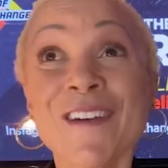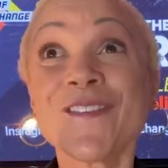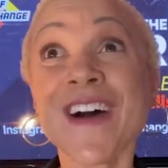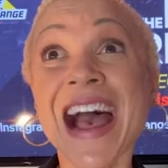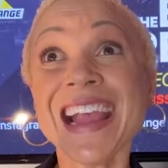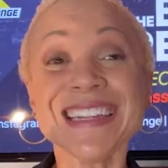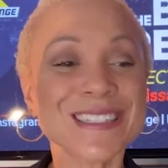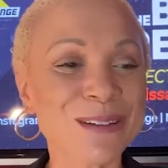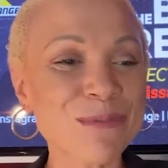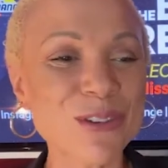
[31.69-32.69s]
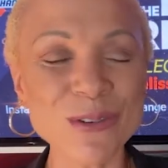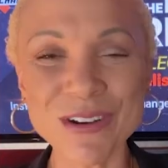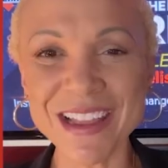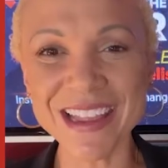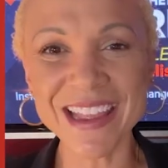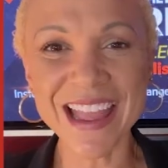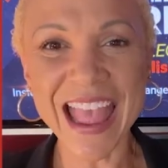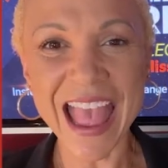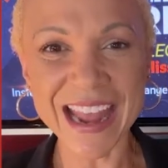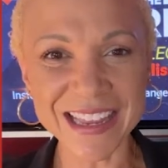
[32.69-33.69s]
find some joy,
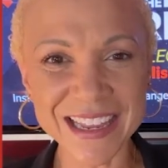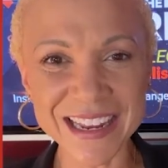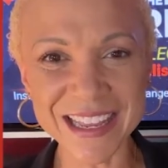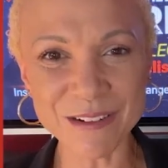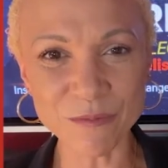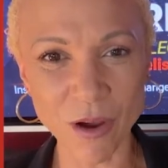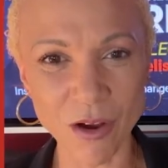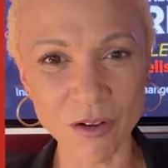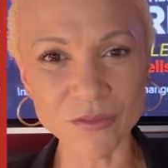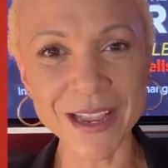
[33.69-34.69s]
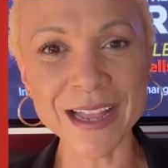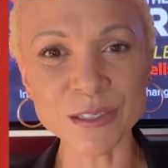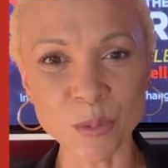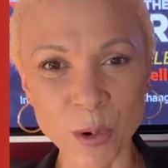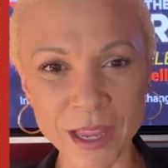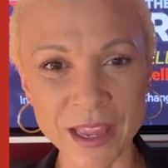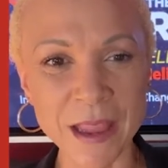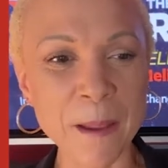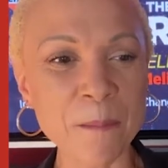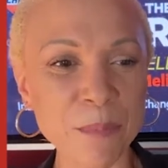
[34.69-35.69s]
and get involved as
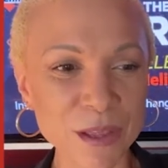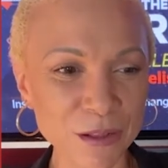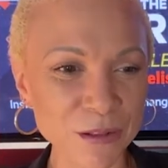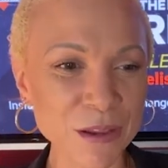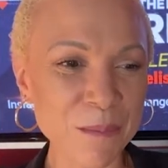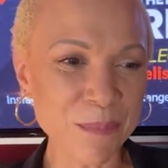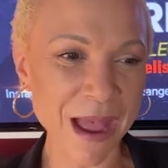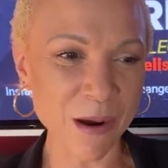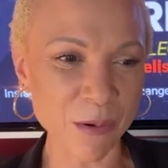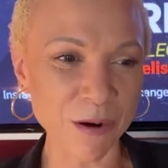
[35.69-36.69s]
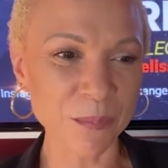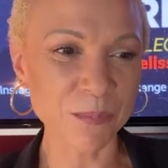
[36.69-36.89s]
we build power.